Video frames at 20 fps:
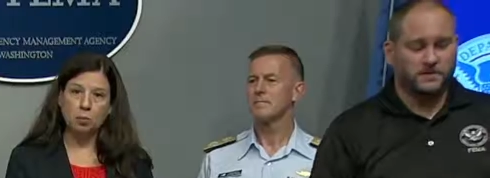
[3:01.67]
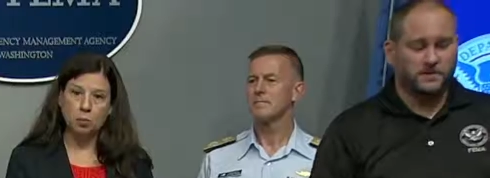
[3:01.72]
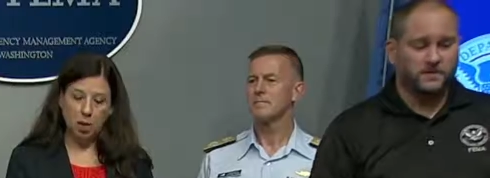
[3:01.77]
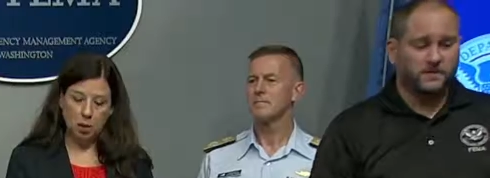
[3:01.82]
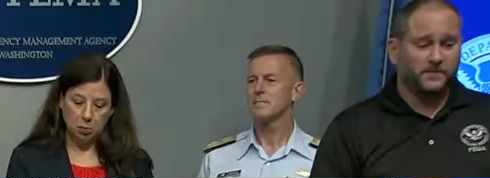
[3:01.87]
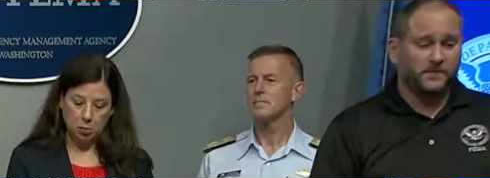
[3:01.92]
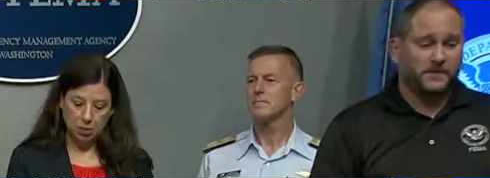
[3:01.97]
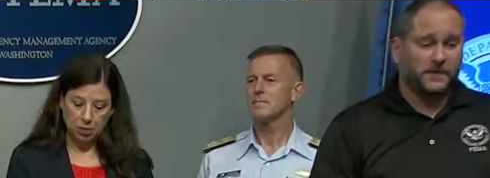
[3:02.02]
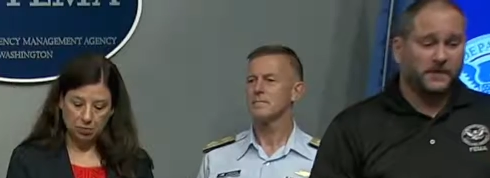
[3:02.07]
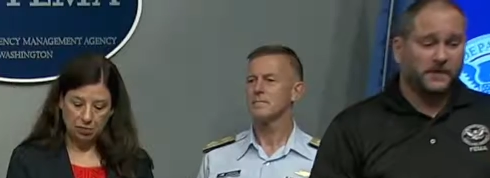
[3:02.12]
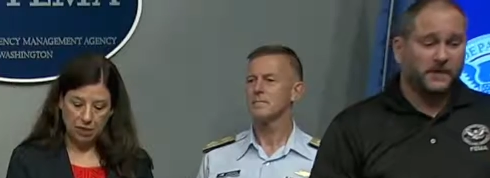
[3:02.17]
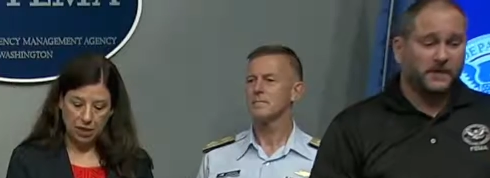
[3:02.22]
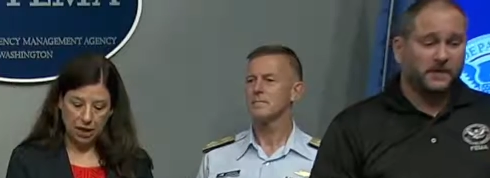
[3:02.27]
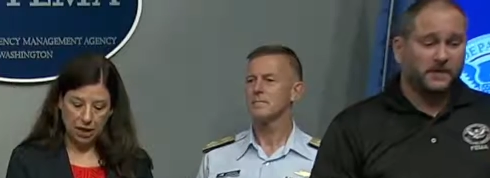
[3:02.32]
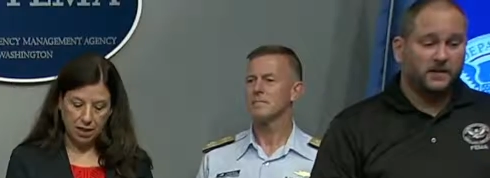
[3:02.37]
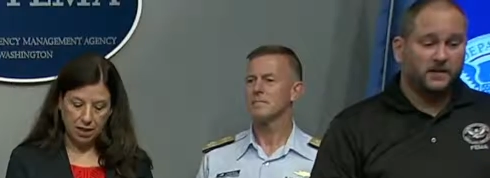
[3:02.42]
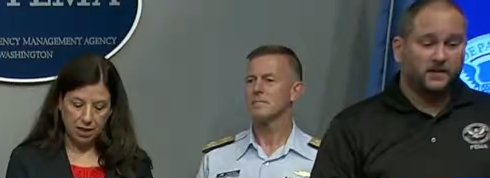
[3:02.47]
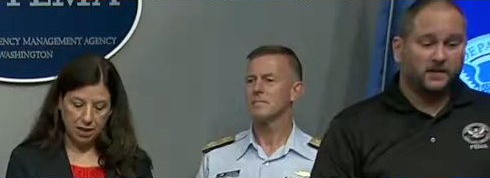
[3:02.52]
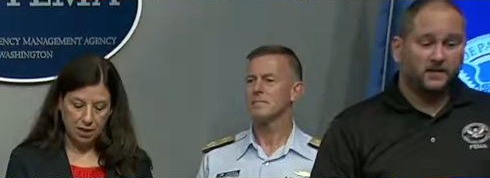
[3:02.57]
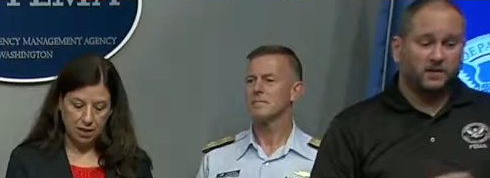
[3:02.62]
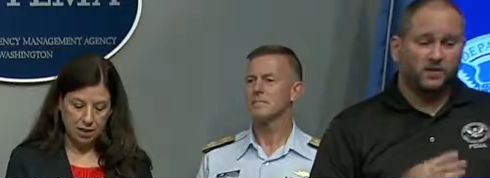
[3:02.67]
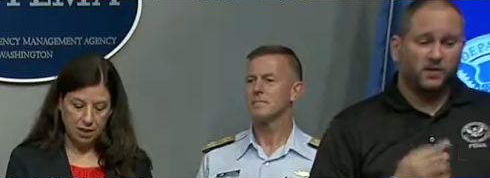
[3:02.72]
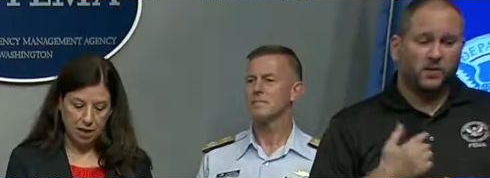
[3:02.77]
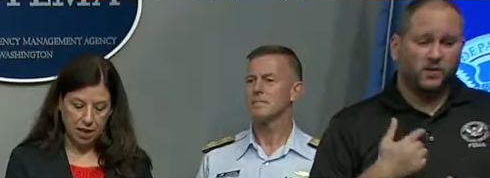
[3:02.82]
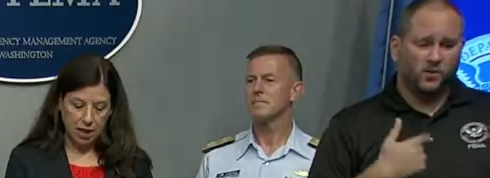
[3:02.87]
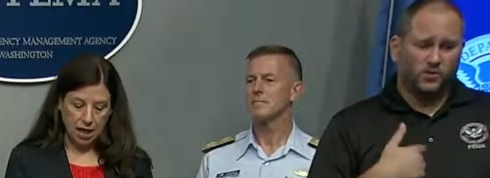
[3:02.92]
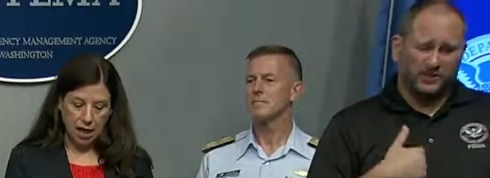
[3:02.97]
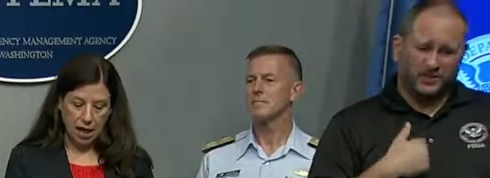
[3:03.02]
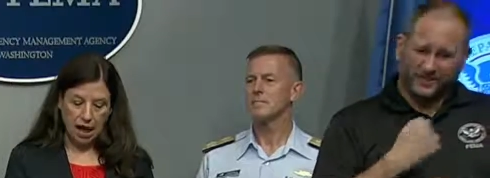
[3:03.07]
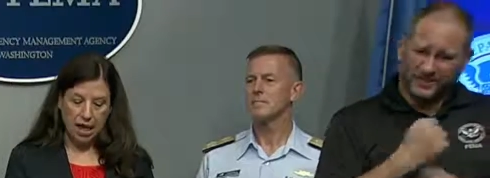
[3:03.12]
Speaker 1: the people of Texas
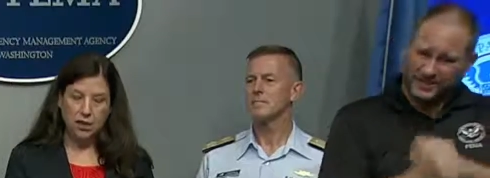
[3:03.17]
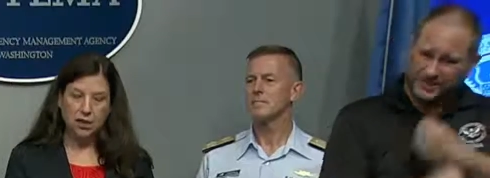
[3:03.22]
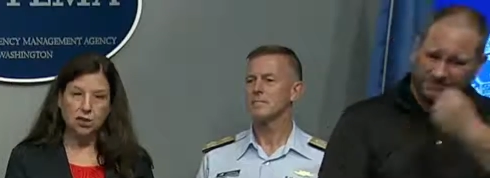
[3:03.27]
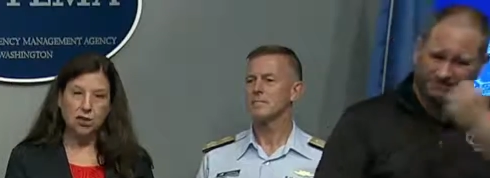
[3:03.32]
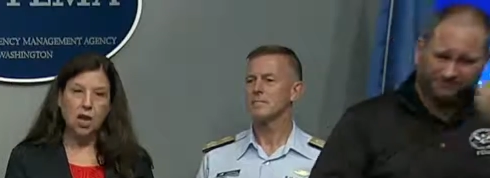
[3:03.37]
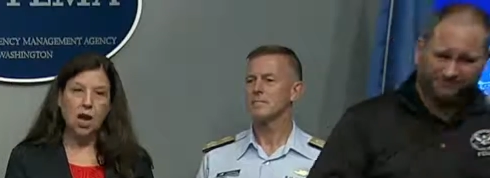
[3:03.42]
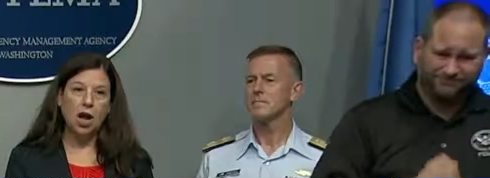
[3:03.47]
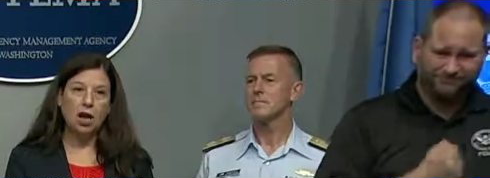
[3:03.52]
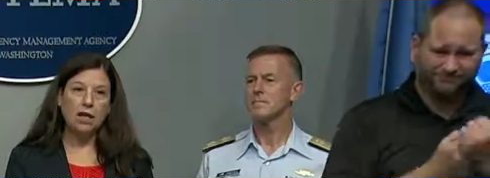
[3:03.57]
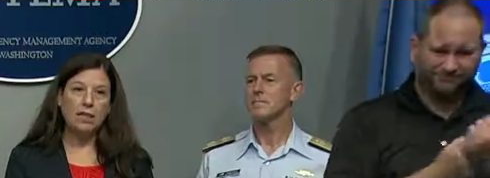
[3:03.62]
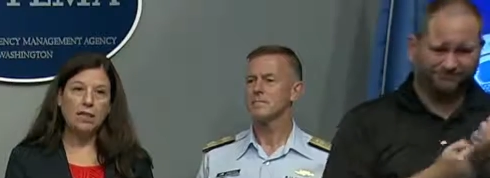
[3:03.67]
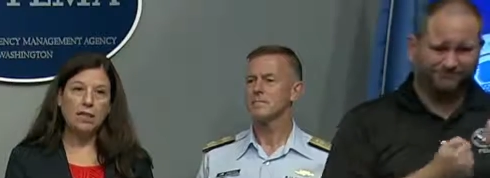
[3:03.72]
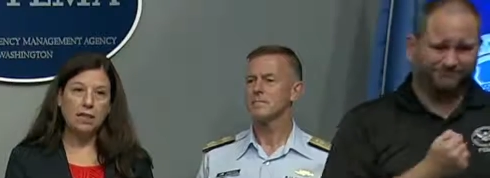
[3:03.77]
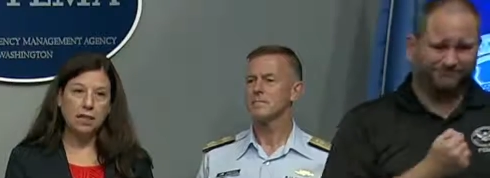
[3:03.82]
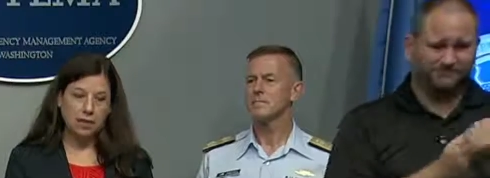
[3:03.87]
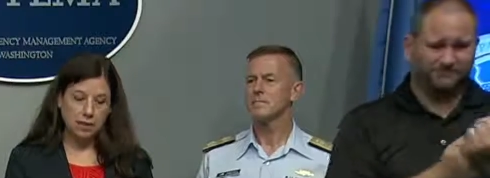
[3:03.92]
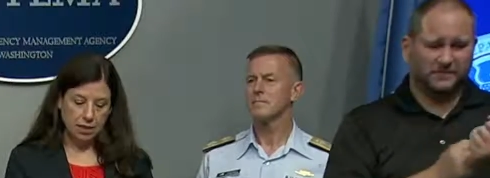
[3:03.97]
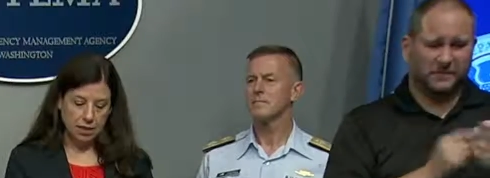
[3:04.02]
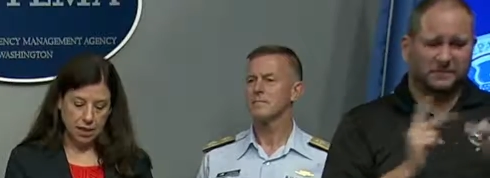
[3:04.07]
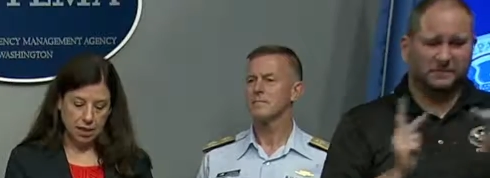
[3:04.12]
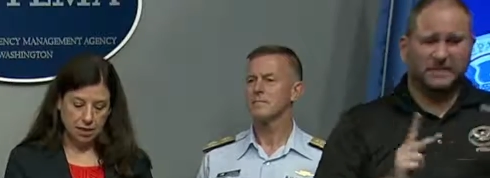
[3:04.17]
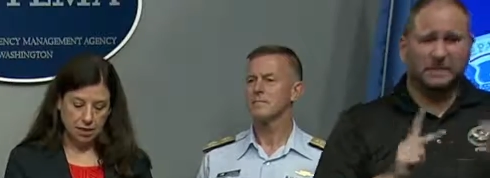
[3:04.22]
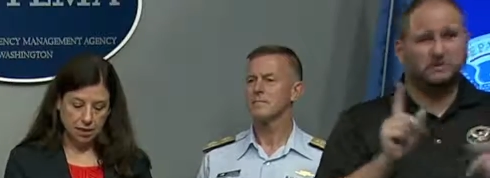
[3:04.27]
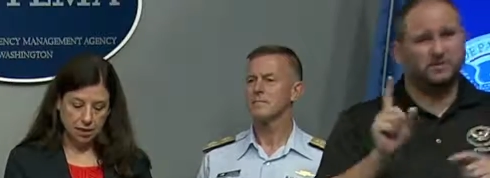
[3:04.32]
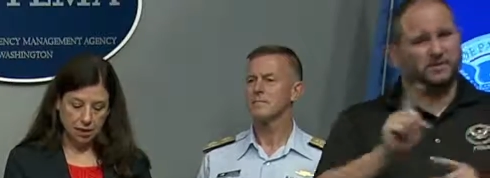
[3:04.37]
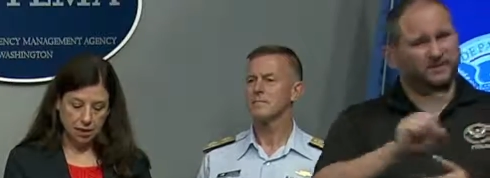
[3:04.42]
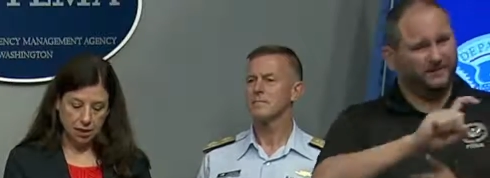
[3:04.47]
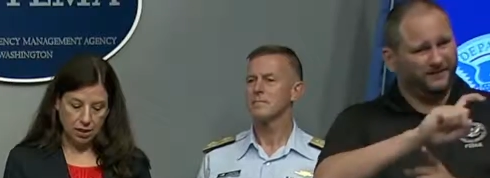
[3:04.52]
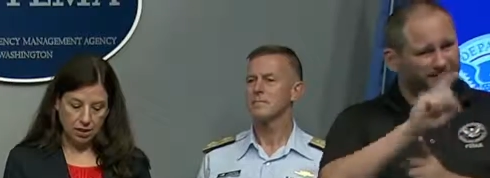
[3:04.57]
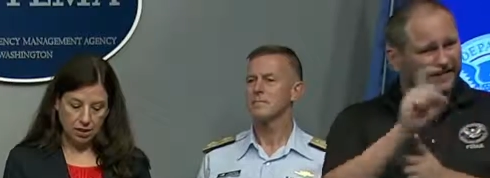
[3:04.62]
as long as it is
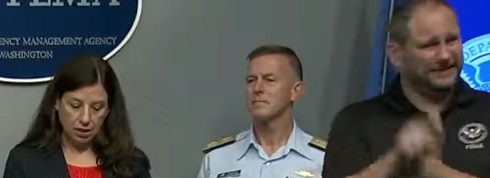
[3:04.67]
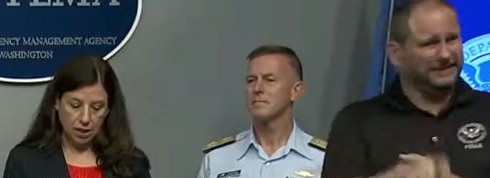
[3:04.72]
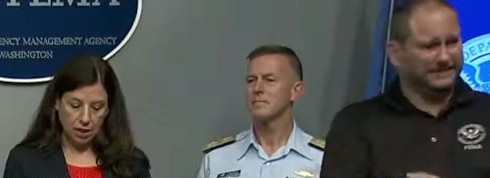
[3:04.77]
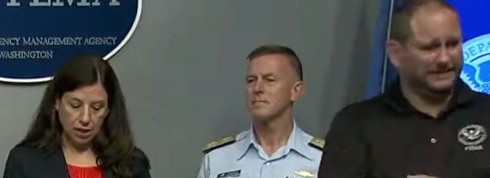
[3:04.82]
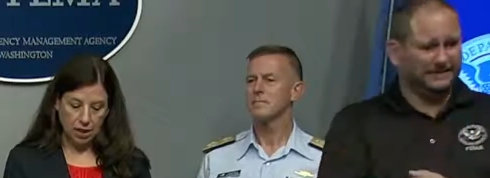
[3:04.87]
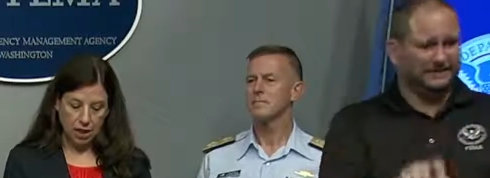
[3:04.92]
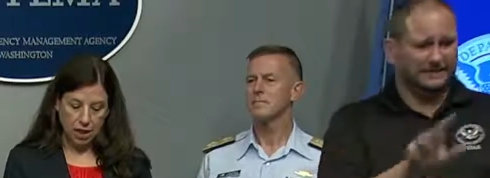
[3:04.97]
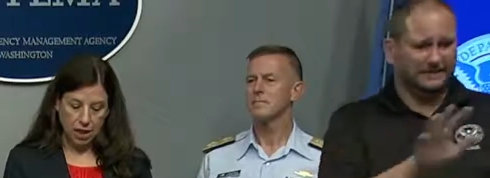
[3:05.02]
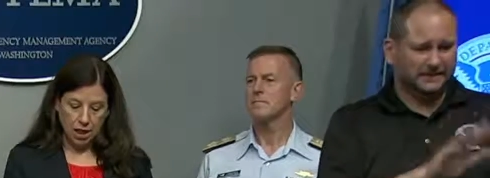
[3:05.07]
necessary.